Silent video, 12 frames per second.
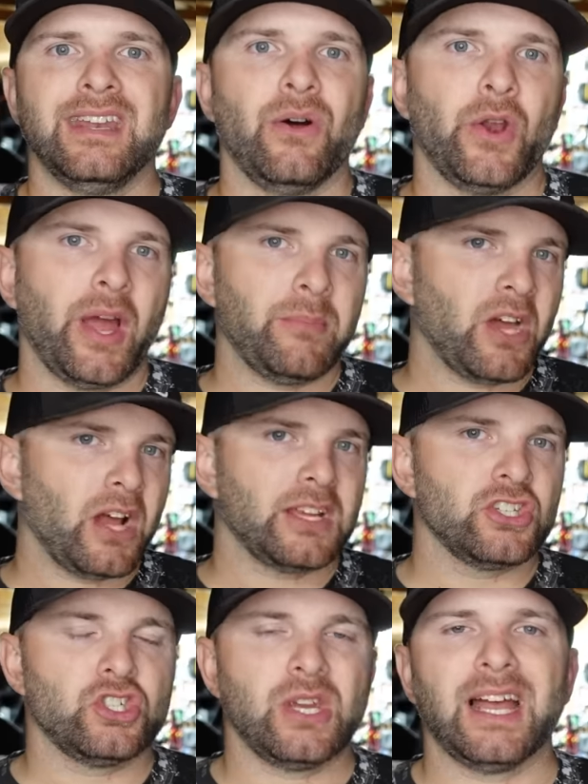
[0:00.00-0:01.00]
Now, when I'm
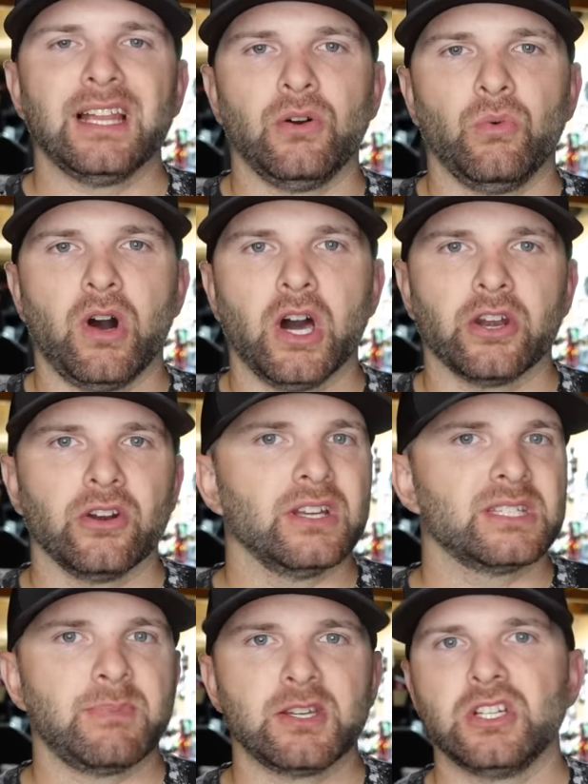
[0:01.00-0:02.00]
talking shallow water,
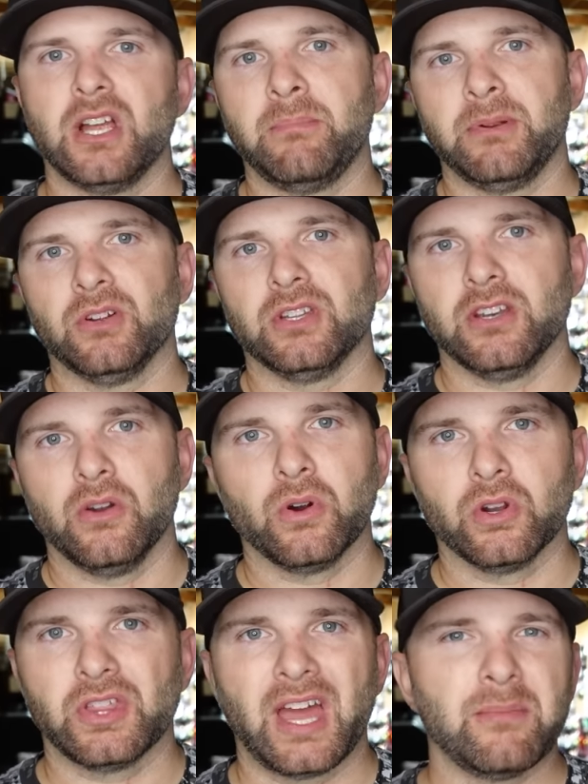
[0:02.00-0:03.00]
especially up here in the
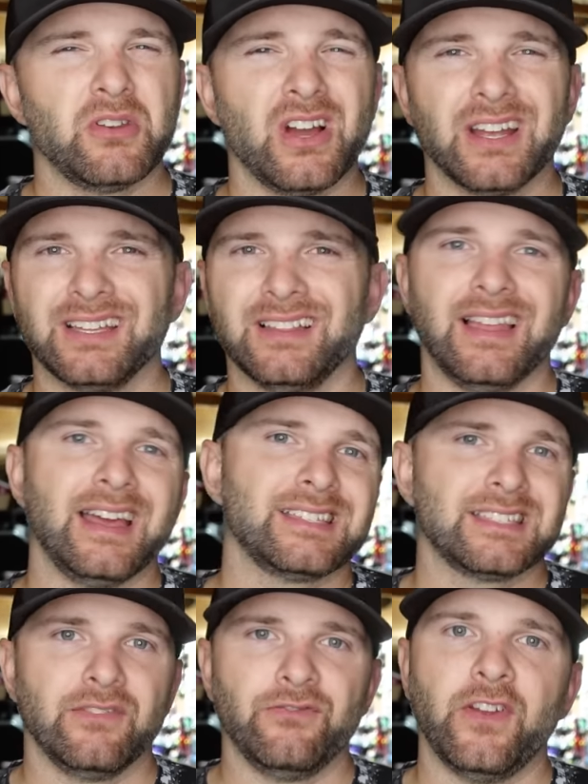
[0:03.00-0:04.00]
north, I'm talking
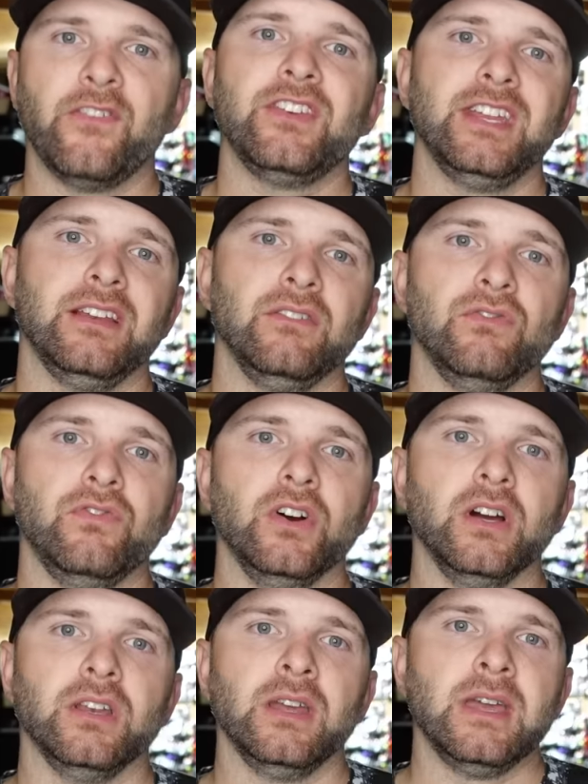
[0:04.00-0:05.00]
less than 15
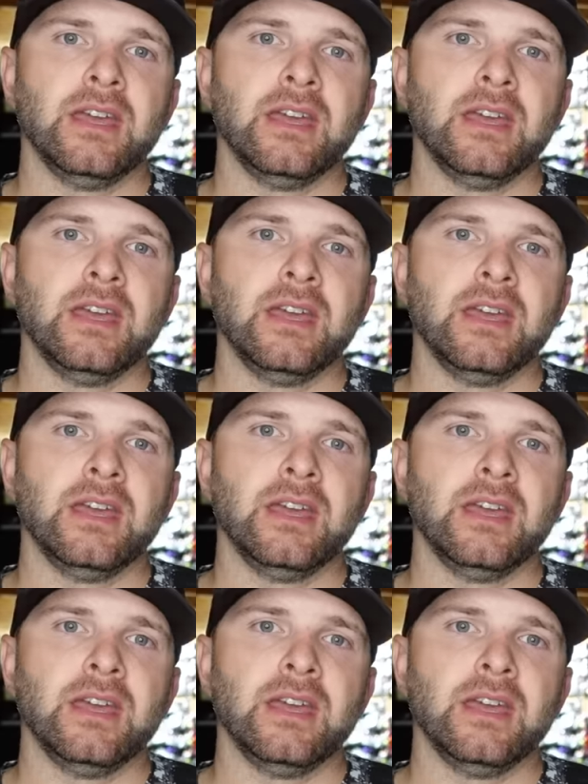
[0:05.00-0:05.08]
foot.